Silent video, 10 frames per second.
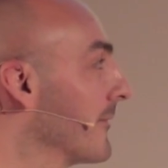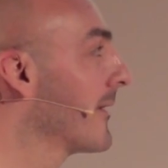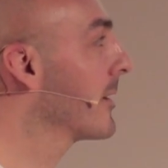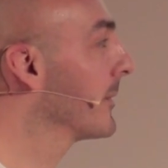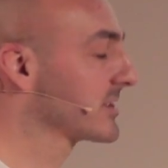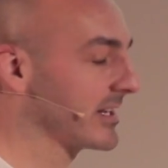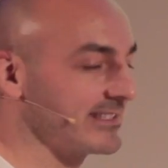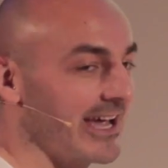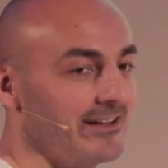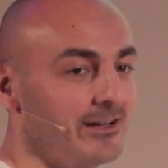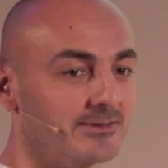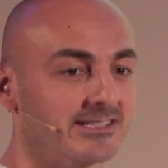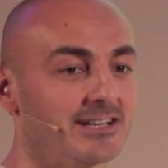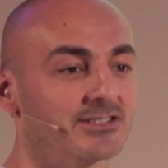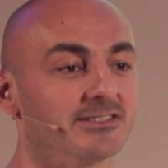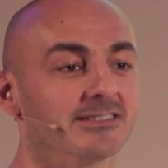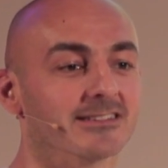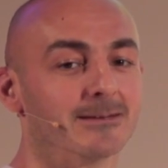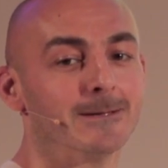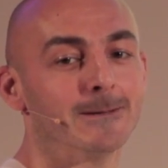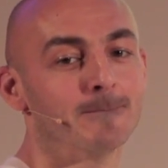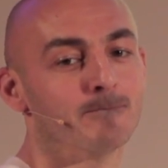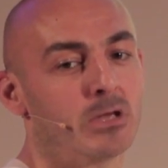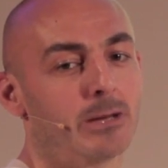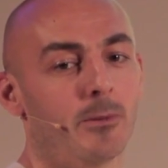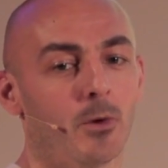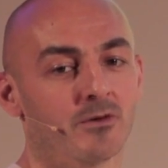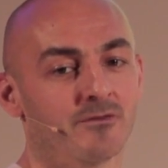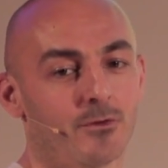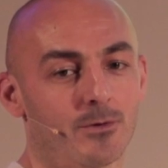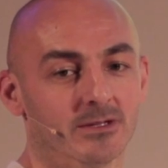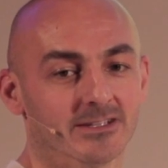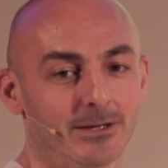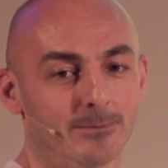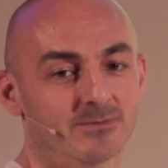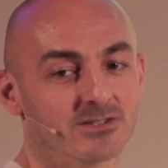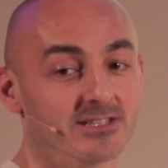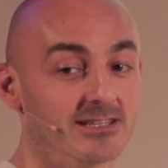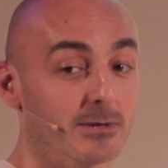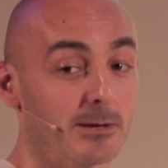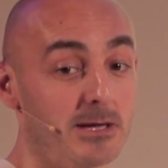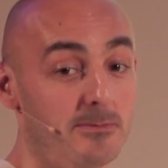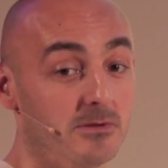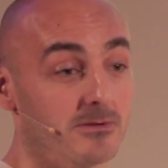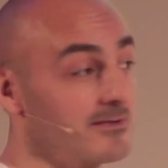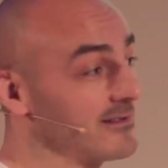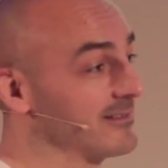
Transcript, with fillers: you know, very much kind of tear-down sessions and being a bit more informal, you know, treating them like people,